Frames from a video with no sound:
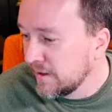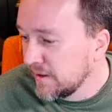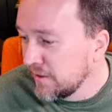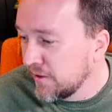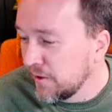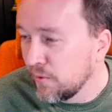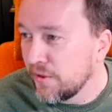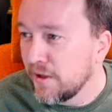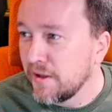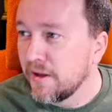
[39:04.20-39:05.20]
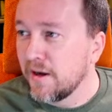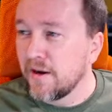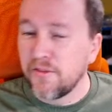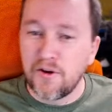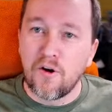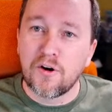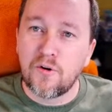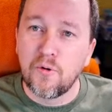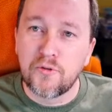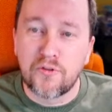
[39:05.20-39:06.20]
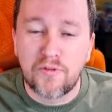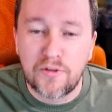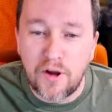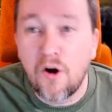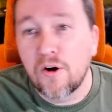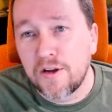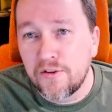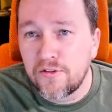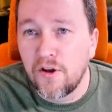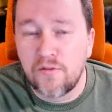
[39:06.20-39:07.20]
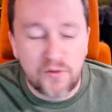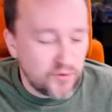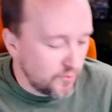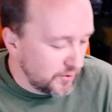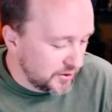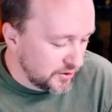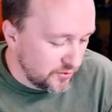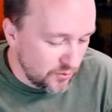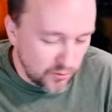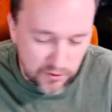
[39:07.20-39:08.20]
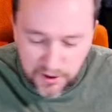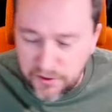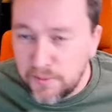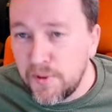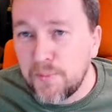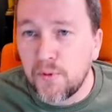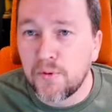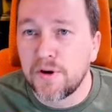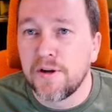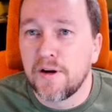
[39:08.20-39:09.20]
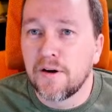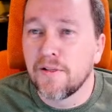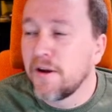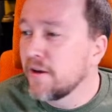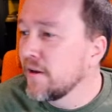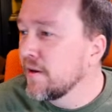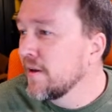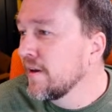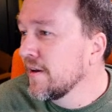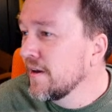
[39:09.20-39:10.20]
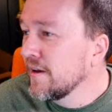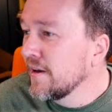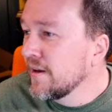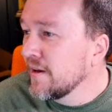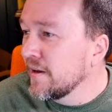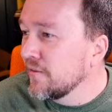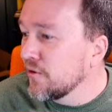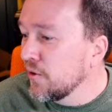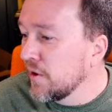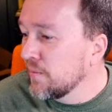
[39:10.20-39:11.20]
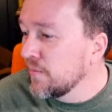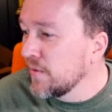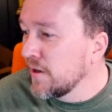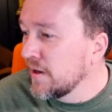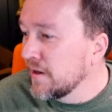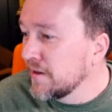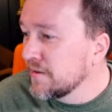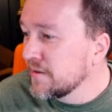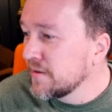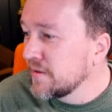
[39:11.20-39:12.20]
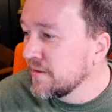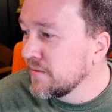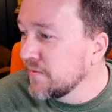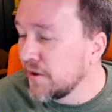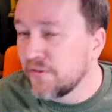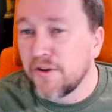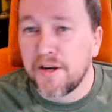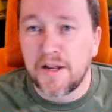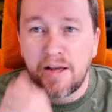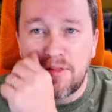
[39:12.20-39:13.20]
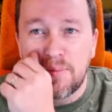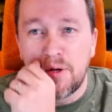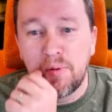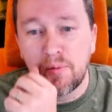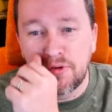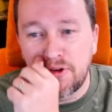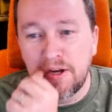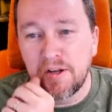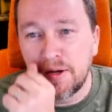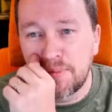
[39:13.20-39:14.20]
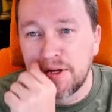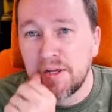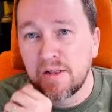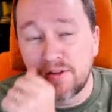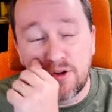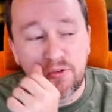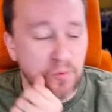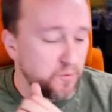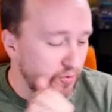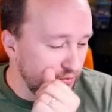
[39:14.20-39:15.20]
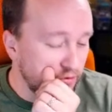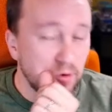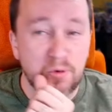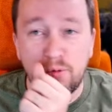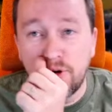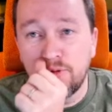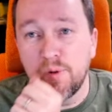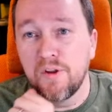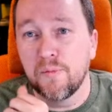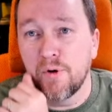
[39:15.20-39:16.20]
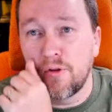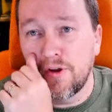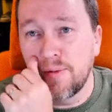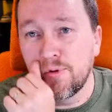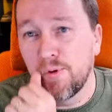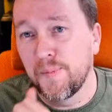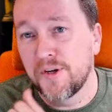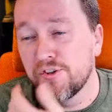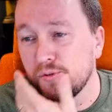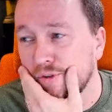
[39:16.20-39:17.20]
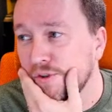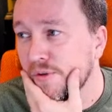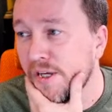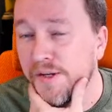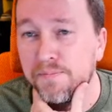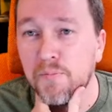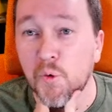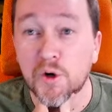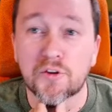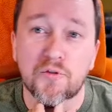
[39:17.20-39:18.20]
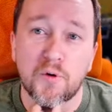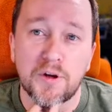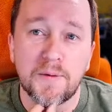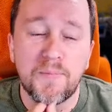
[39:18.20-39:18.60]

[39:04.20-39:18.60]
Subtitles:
thing where the ARC itself is a really good tool that I think people are liking. And so I'm very excited to have that many people signed up. That's also one reason so much work's put in the prototypes. I want to make sure what you get works for you.